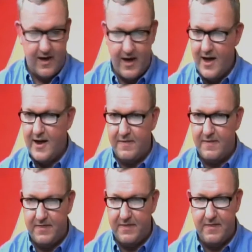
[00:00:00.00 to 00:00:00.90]
and
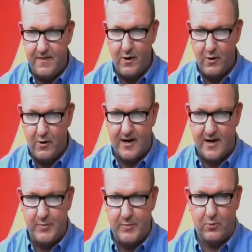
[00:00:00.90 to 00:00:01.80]
those kind of
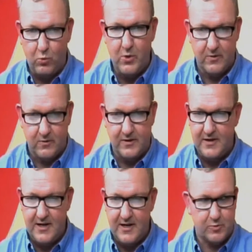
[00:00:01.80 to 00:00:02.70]
people
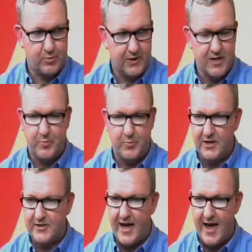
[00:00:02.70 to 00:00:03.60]
need those plans because
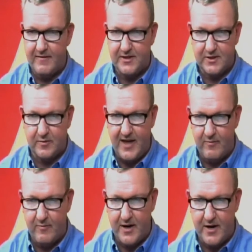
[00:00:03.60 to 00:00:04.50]
they
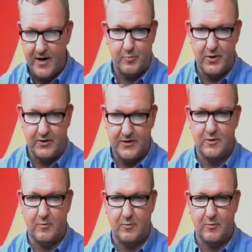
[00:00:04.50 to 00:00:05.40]
have benefits built into
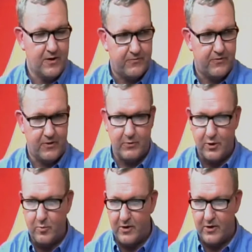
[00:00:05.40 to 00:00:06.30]
them, not only for the
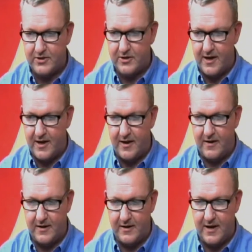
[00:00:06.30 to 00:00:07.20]
recuperation and
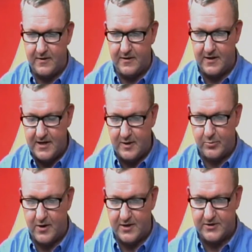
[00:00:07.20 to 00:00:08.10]
the healing
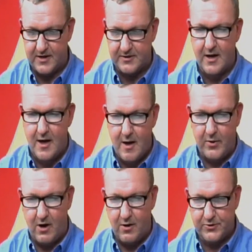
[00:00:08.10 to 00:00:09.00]
process, but
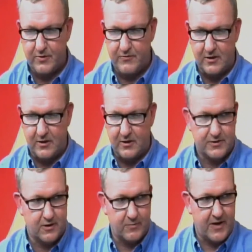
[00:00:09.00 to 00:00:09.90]
also for the
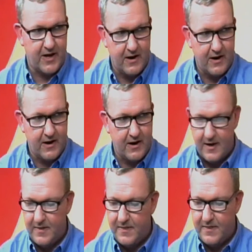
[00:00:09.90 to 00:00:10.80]
long-term care.
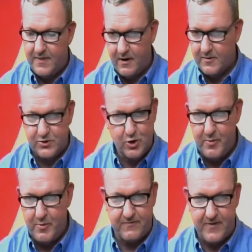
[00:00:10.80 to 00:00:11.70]
There are so
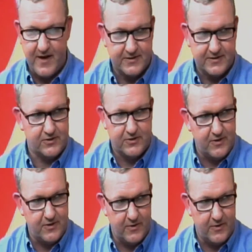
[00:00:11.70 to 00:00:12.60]
many facets to
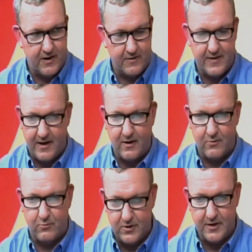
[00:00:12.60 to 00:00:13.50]
them that are
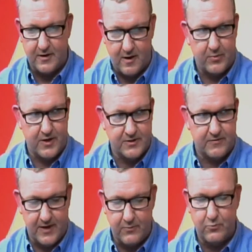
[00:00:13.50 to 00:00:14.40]
really comprehensive,
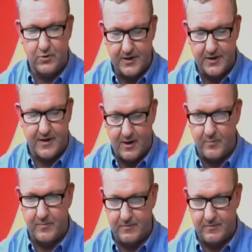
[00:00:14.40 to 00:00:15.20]
and they really can help.